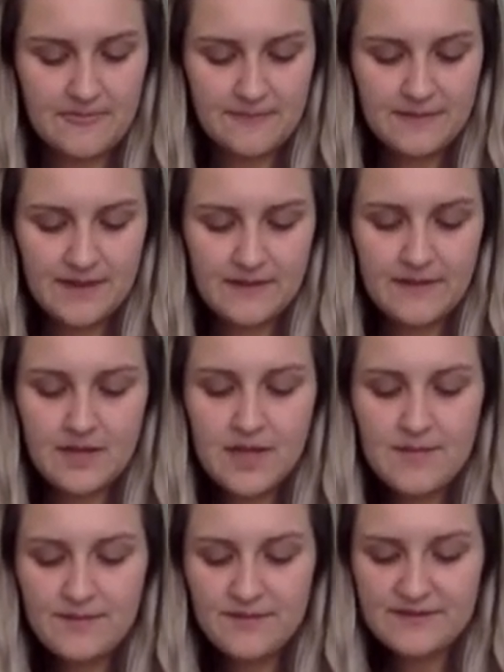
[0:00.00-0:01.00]
But
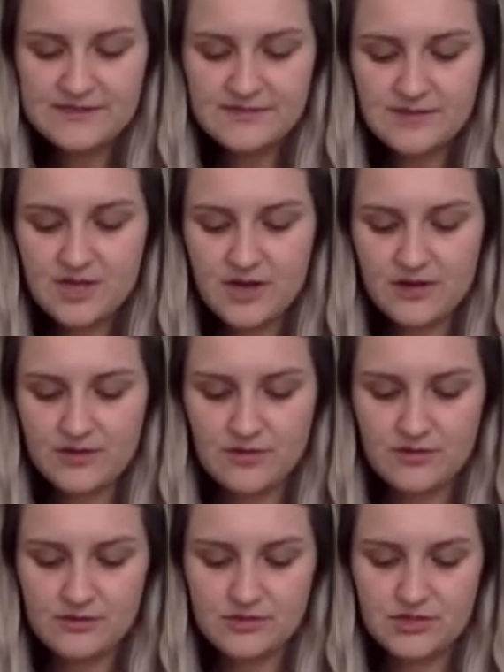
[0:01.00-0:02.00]
Professor
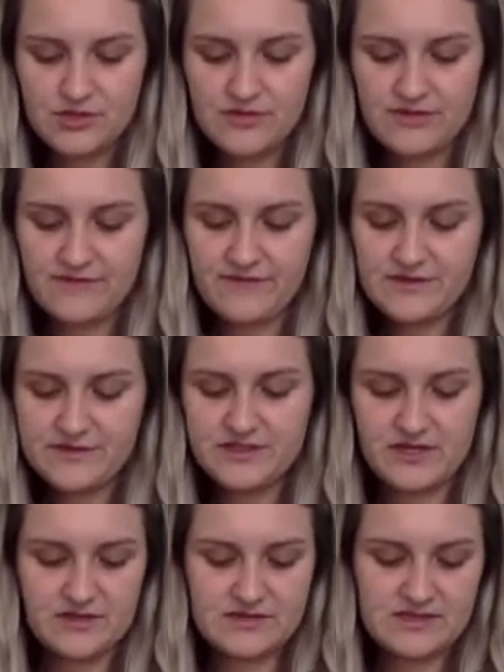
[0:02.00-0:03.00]
McGonagall showed the first
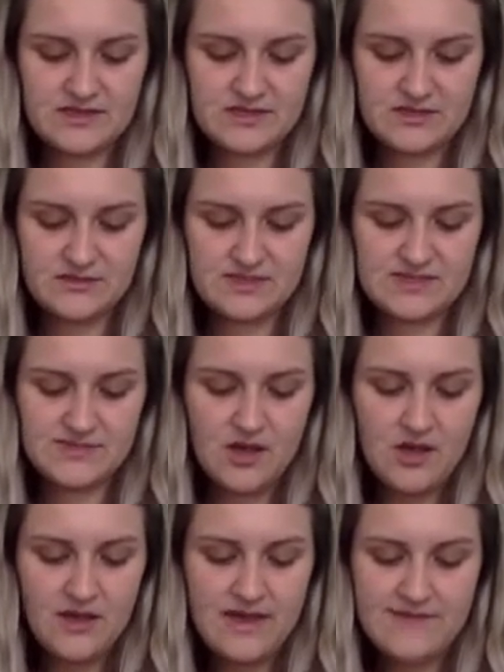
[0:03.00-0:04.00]
years into a
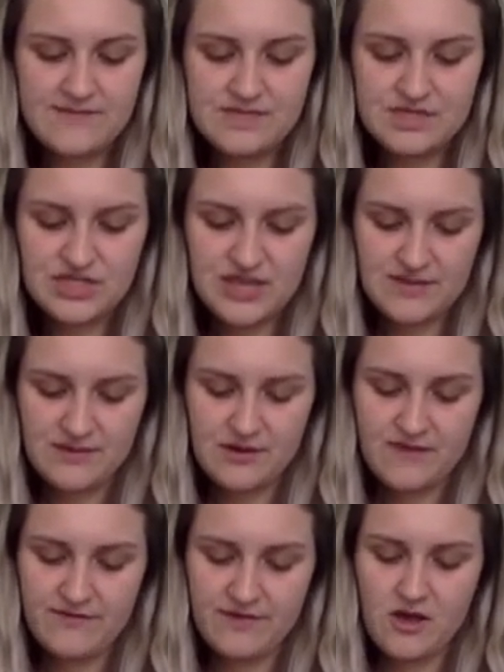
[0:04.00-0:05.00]
small, empty chamber
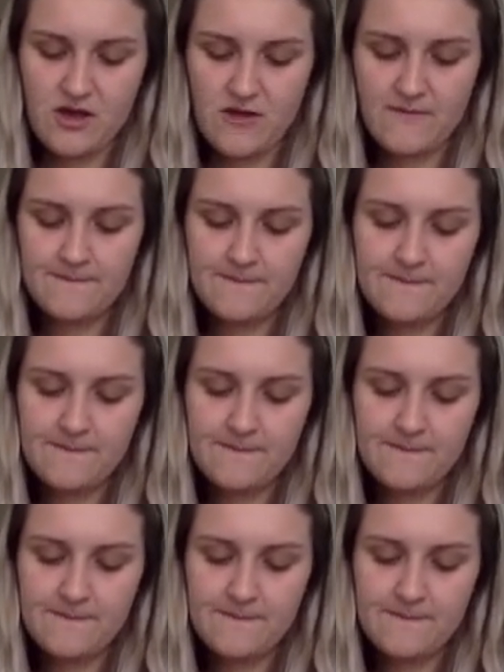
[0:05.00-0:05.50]
off the hall.